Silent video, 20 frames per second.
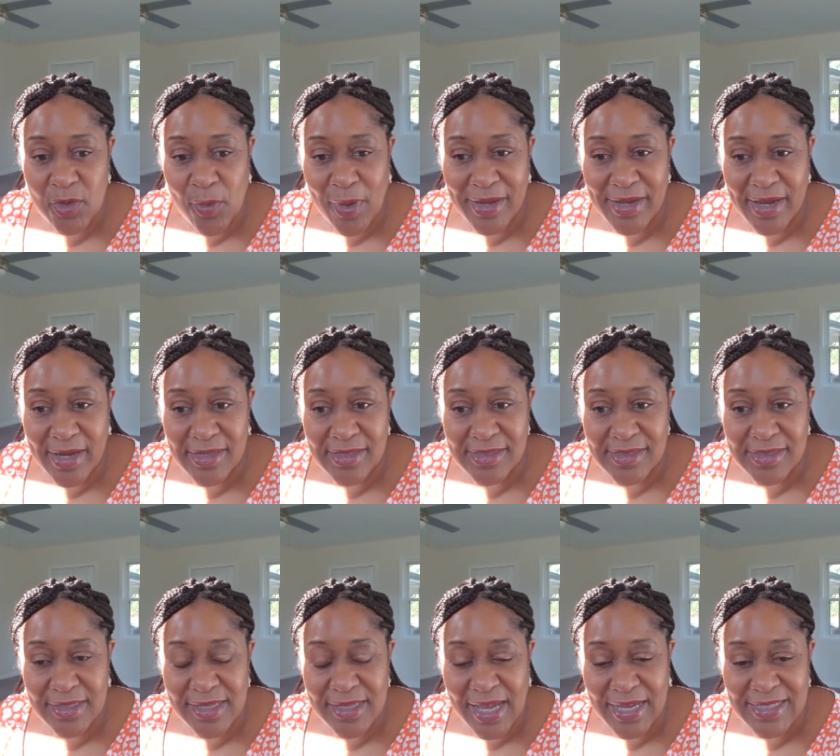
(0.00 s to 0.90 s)
quite
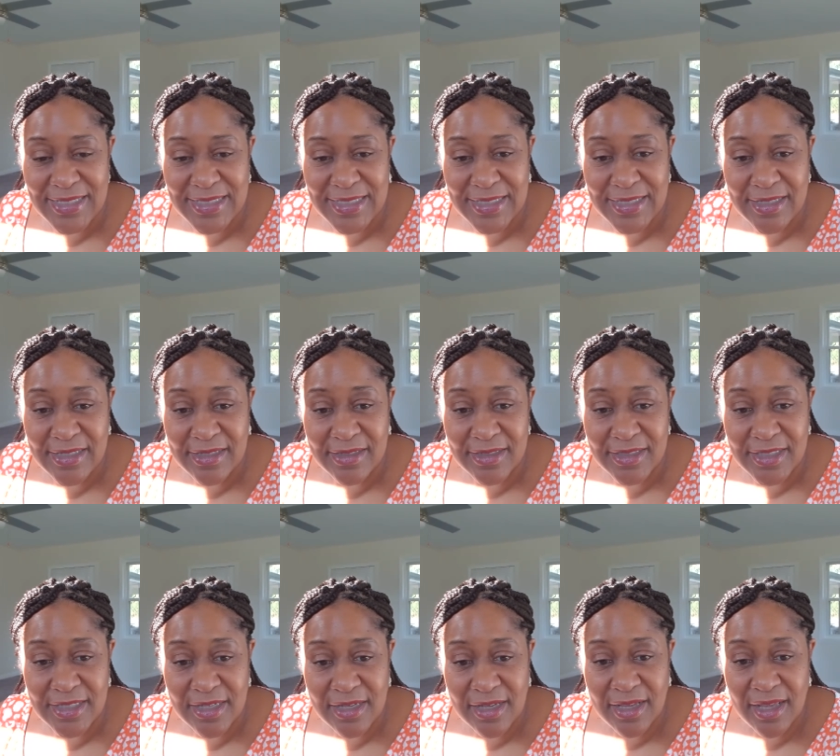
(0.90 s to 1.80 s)
honestly, I
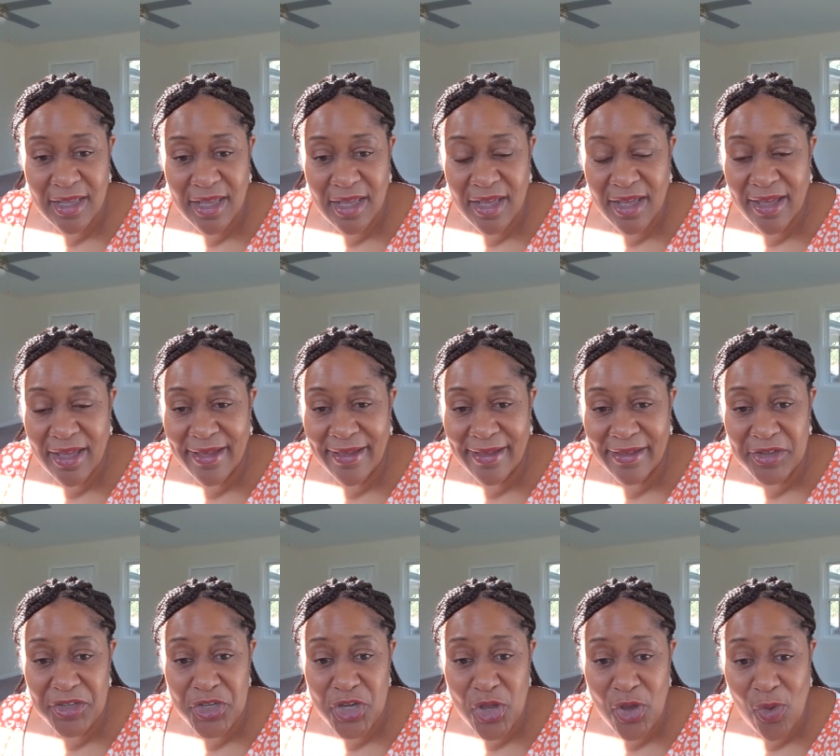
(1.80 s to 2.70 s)
didn't
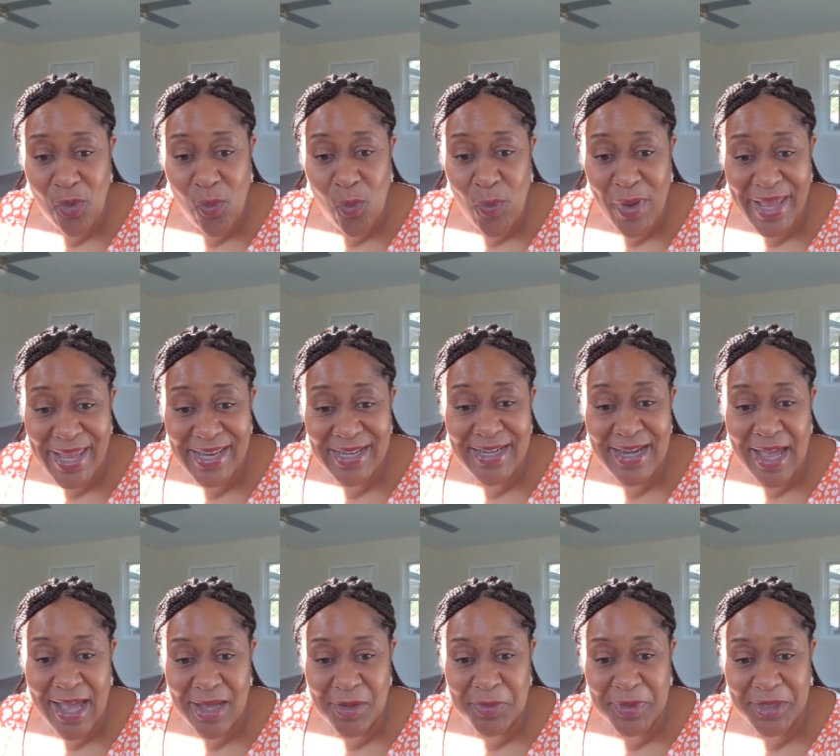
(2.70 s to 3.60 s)
know when
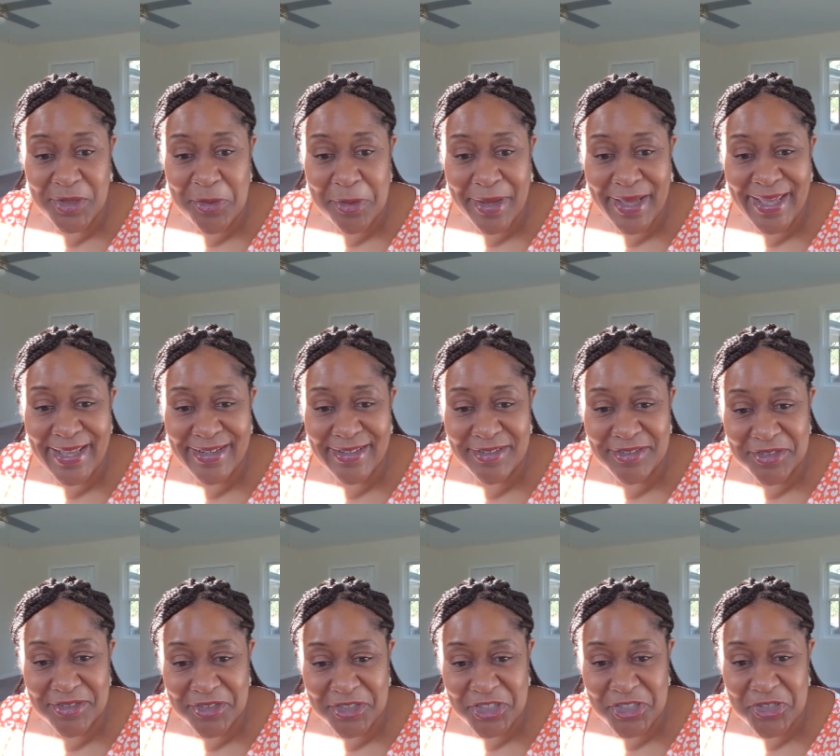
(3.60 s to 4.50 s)
I would go ahead and
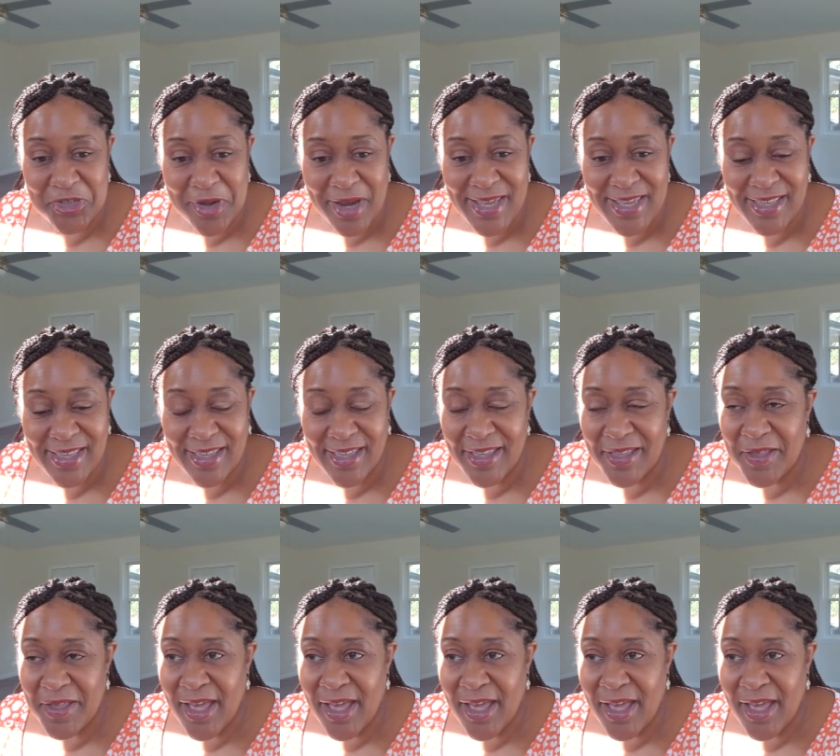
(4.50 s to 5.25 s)
strike